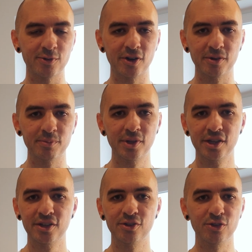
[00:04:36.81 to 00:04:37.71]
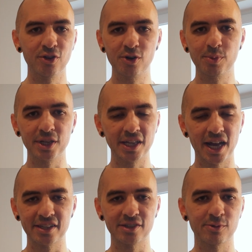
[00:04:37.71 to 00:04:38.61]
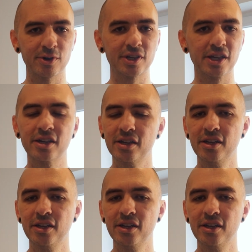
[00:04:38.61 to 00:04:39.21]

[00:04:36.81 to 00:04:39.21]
from, nobody has it working.